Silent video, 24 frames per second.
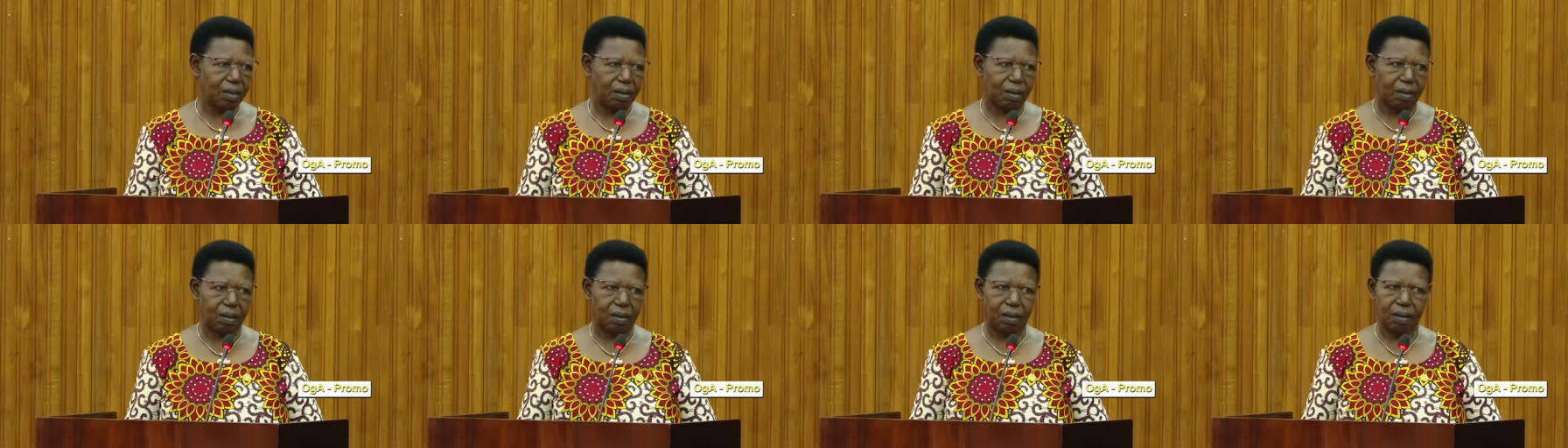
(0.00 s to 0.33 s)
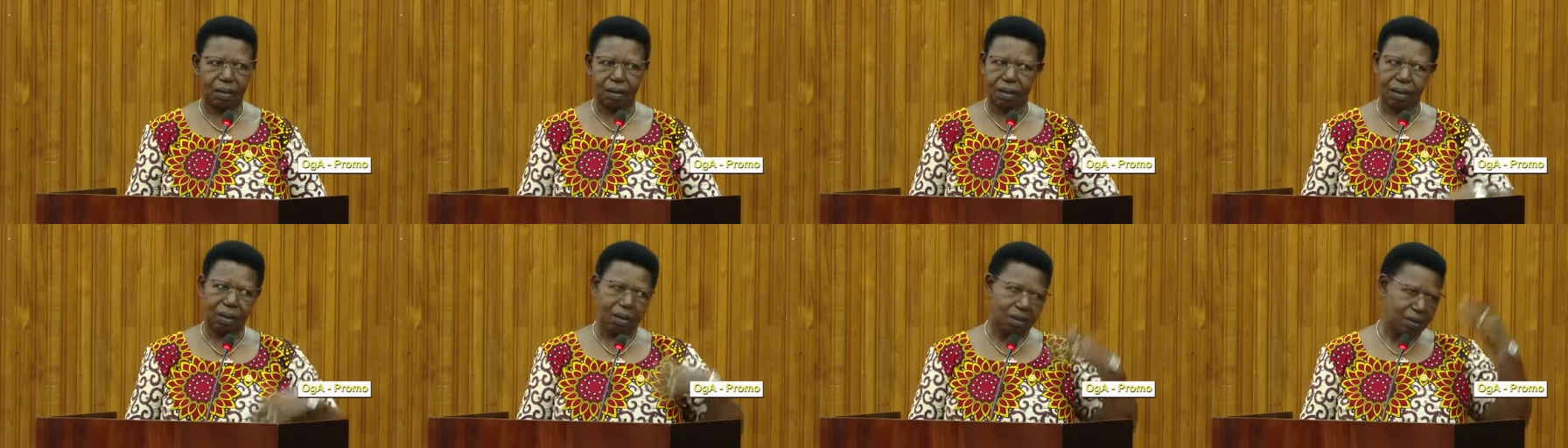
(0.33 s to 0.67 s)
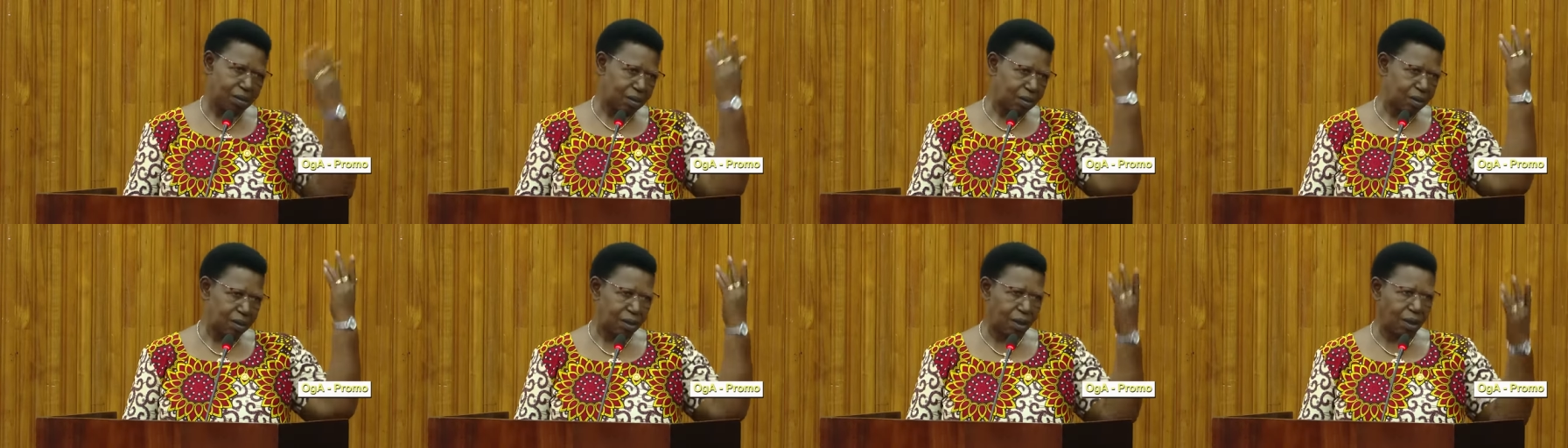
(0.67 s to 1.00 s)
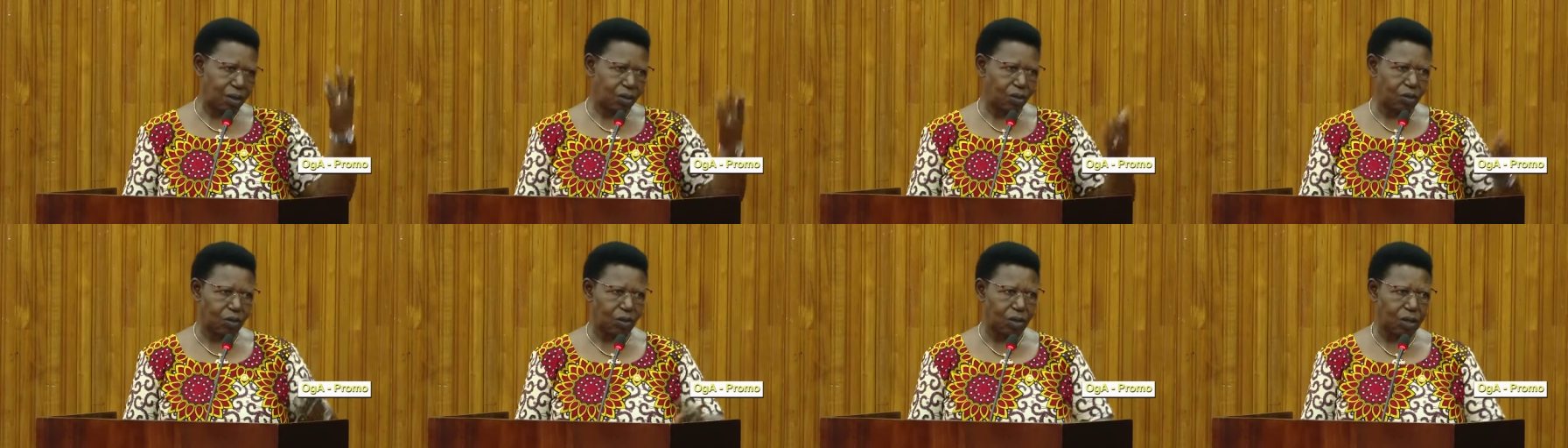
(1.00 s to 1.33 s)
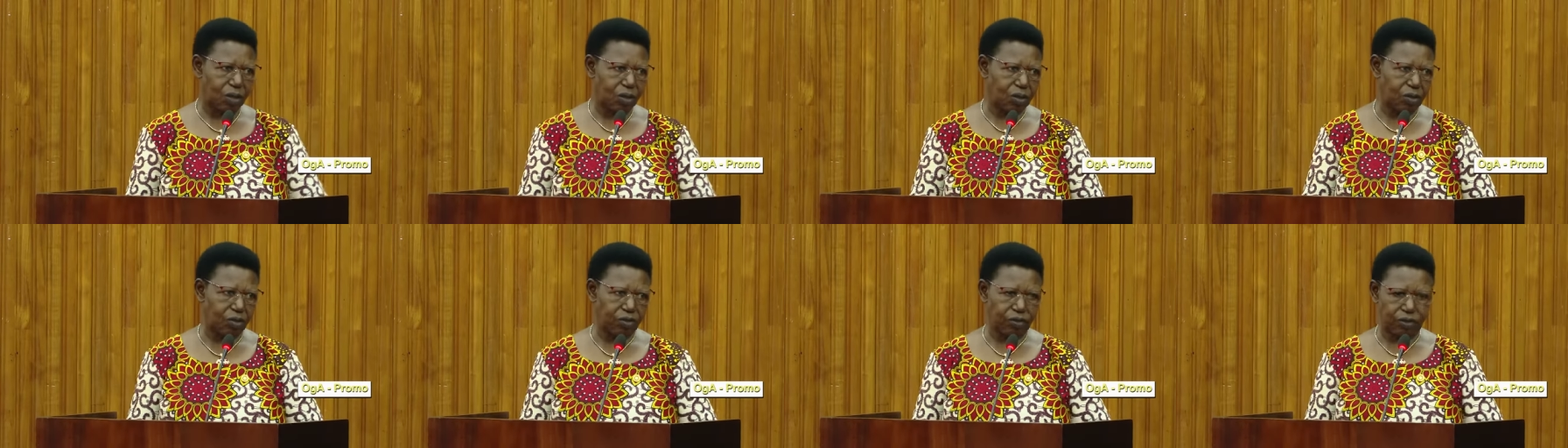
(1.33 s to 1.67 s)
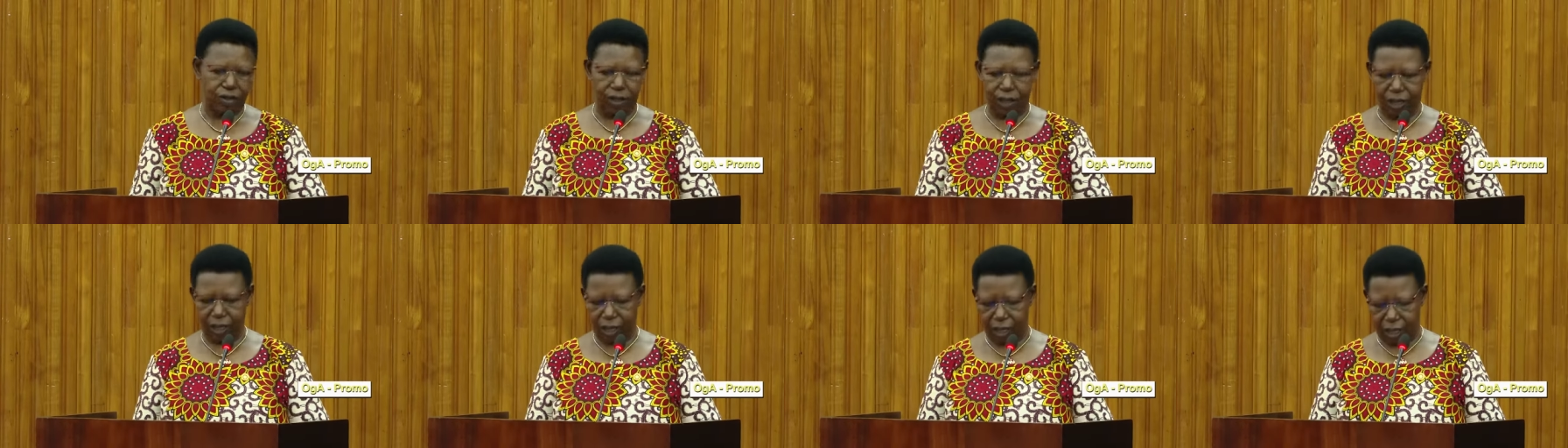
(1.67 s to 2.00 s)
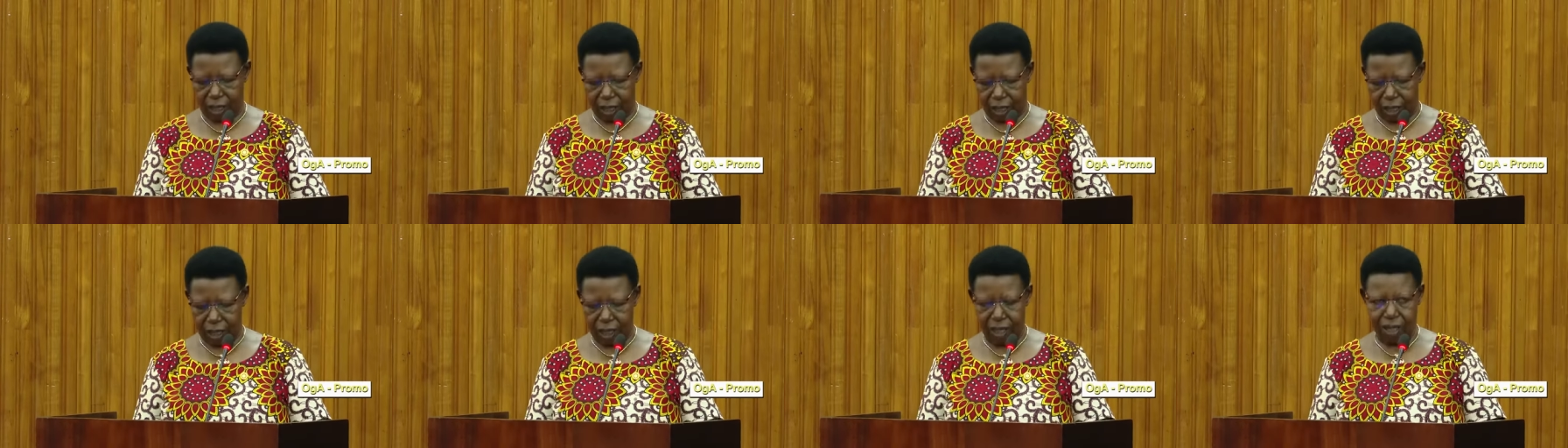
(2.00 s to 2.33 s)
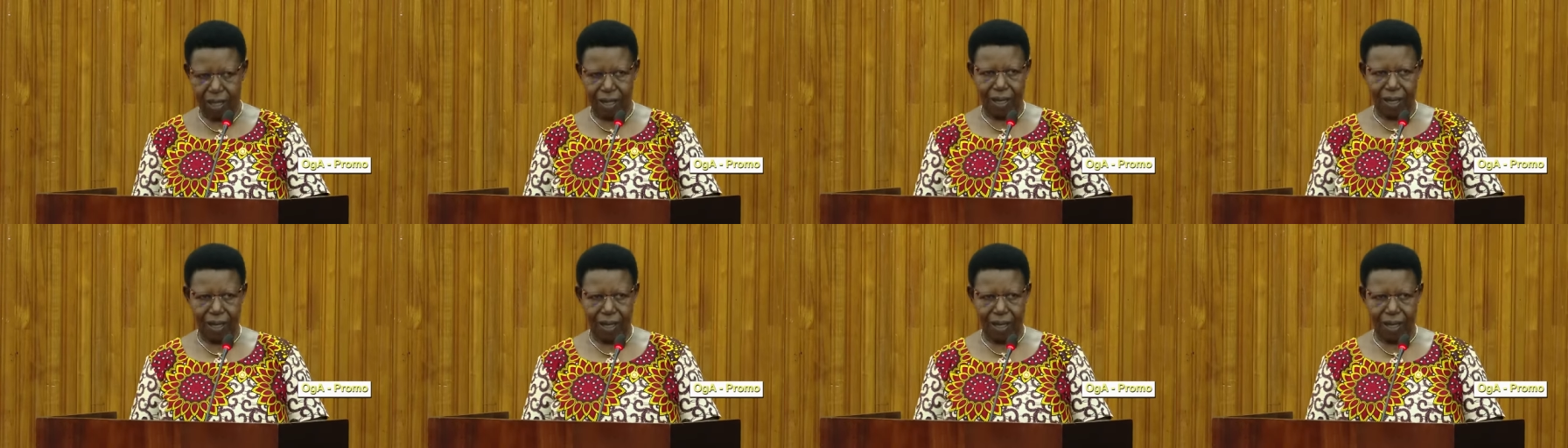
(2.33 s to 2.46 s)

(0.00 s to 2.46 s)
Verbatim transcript: uh, that was off the head.